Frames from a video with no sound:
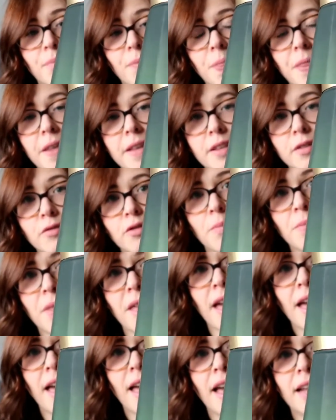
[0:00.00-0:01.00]
This is from
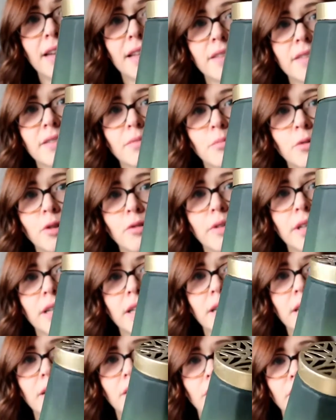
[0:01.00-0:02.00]
there and it's
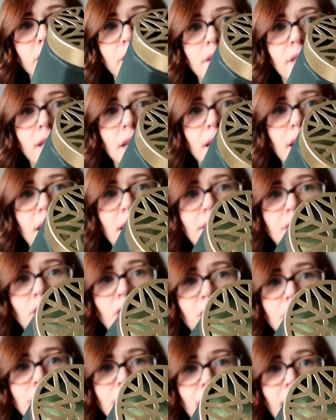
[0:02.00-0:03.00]
green. Obviously it's
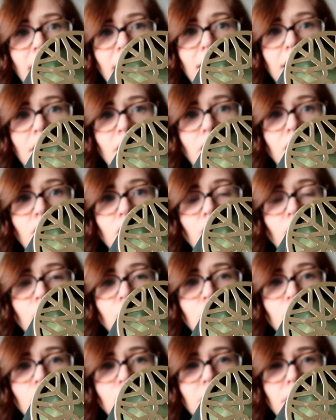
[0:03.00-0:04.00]
got a
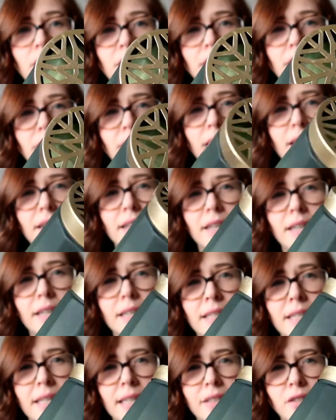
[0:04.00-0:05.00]
gold like
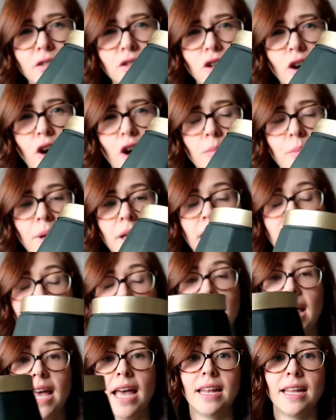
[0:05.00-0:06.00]
lid and top,
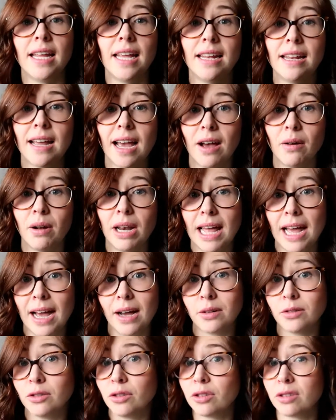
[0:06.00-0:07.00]
and in our
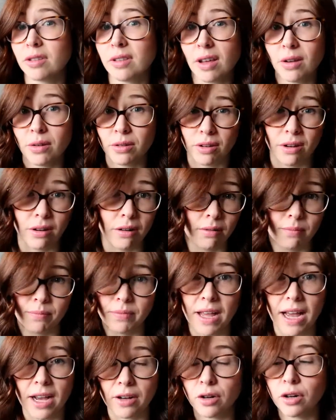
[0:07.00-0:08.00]
lounge those are
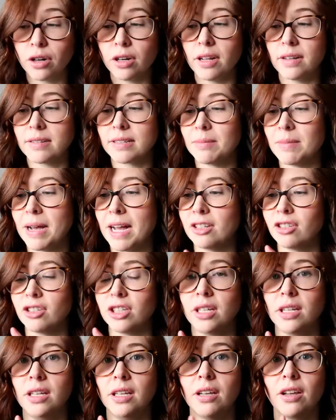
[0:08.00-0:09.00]
our colours. I'm
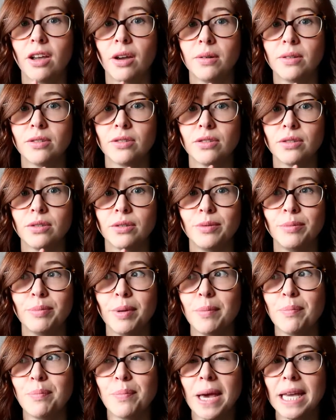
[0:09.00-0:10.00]
actually going to
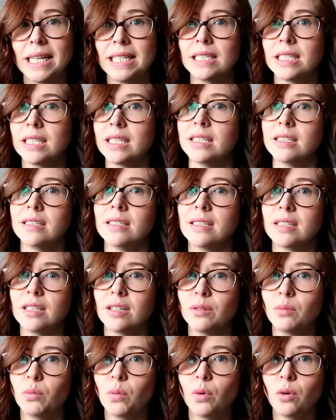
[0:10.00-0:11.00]
be painting
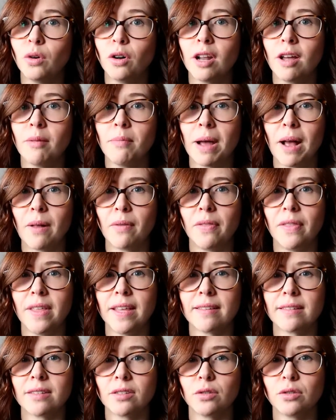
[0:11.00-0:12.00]
the wall about
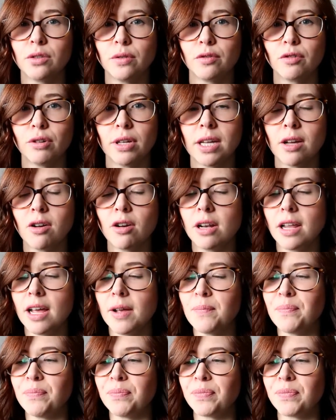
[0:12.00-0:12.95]
this sort of green colour,